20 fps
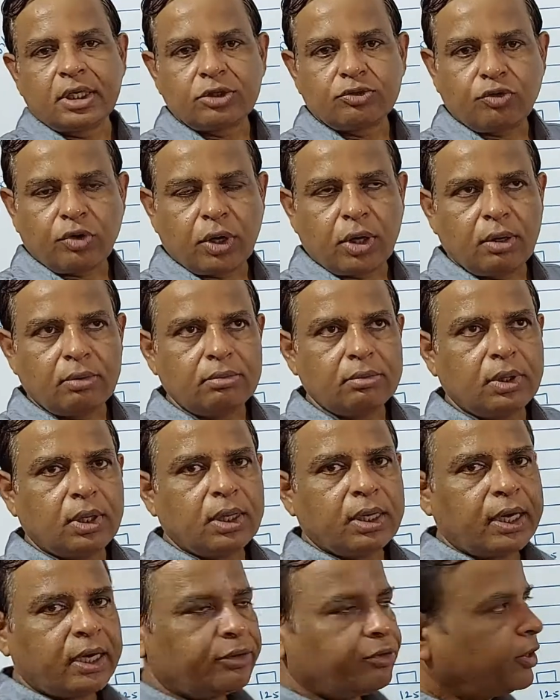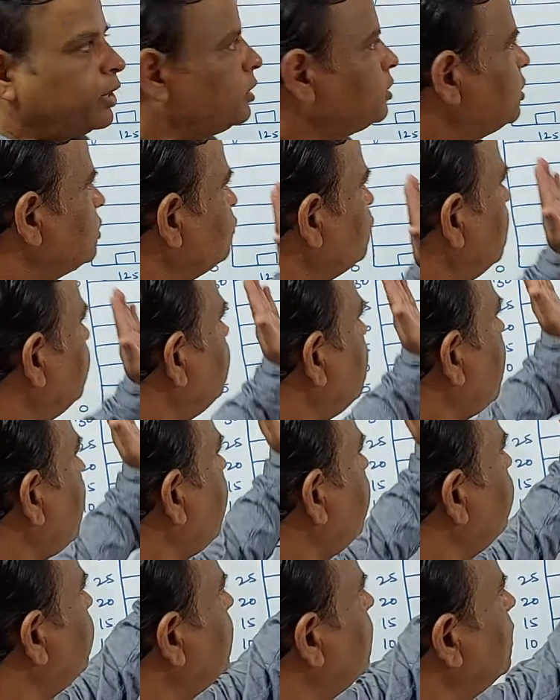is from it ranges from
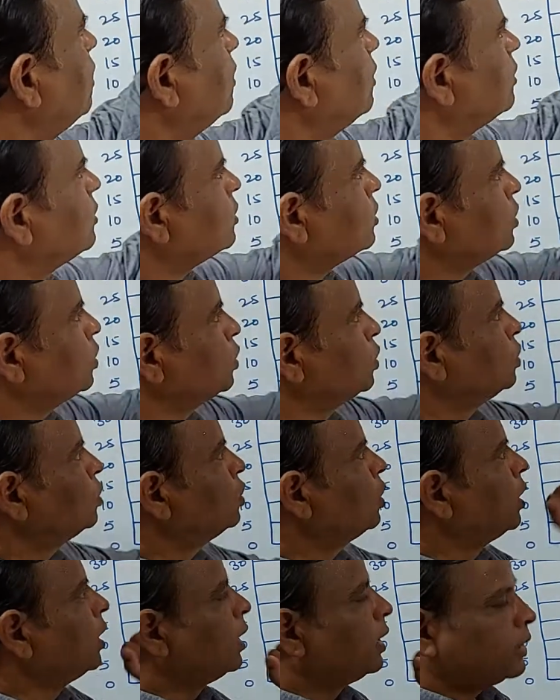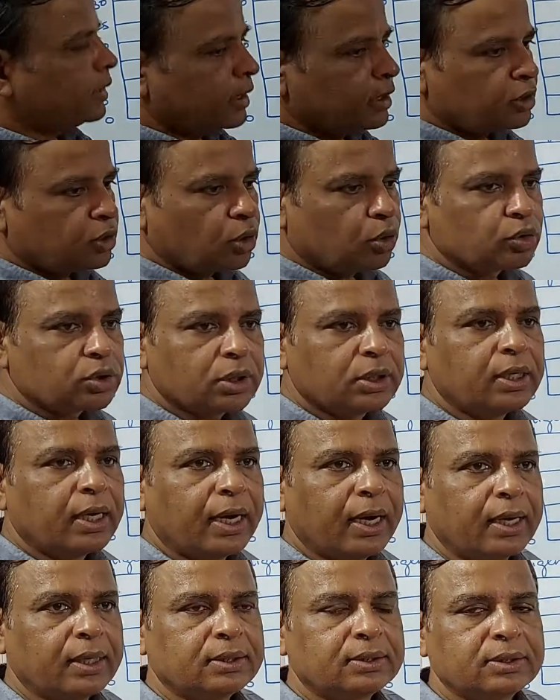100 hertz to 10,000
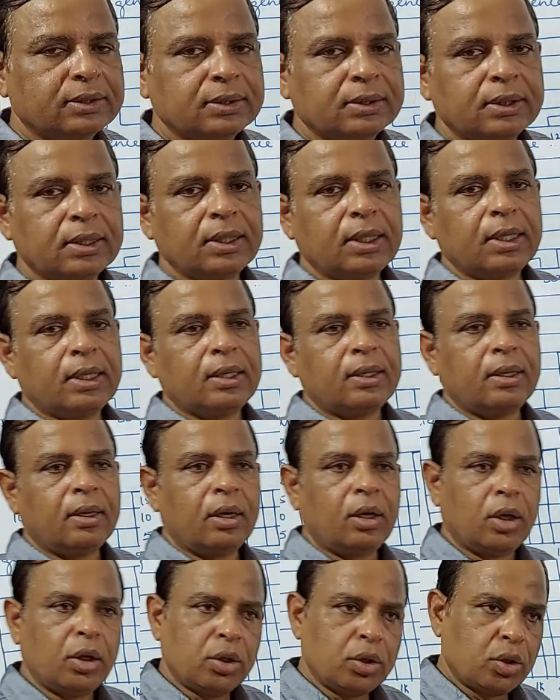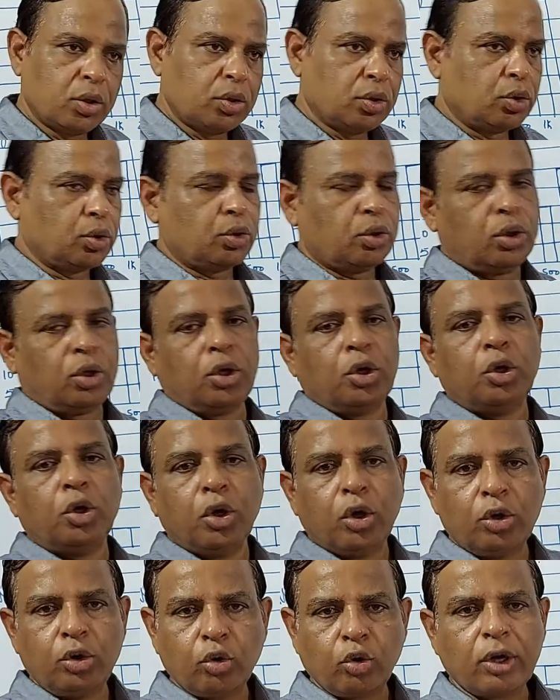hertz.
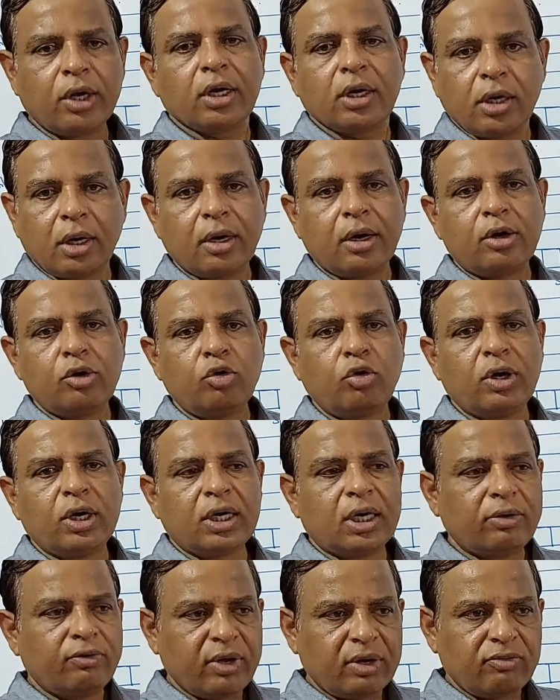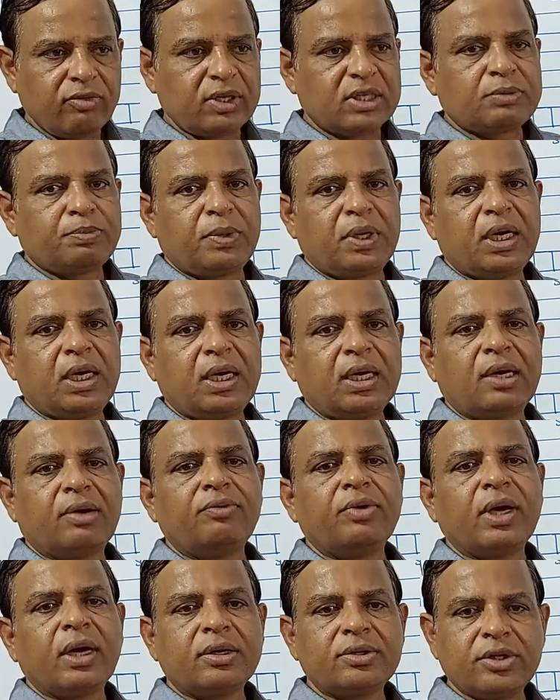Knowingly or unknowingly, when we speak,
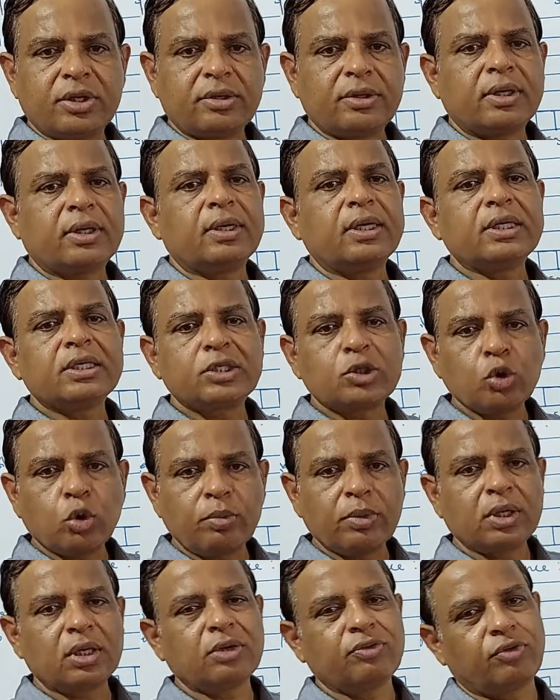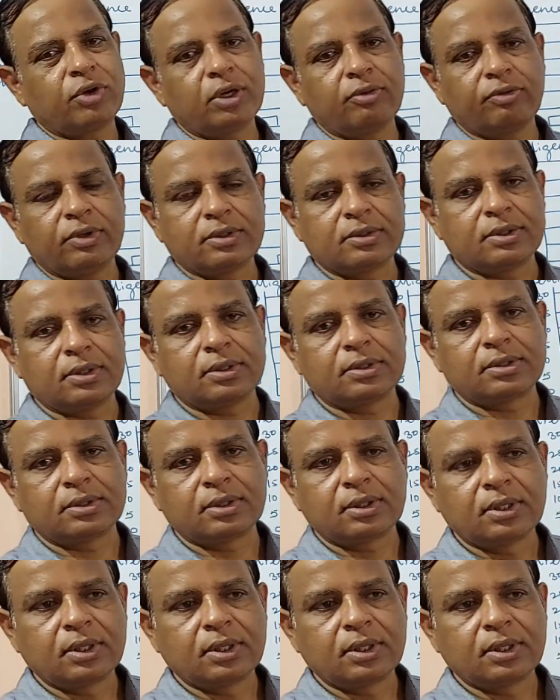we are generating so many frequencies.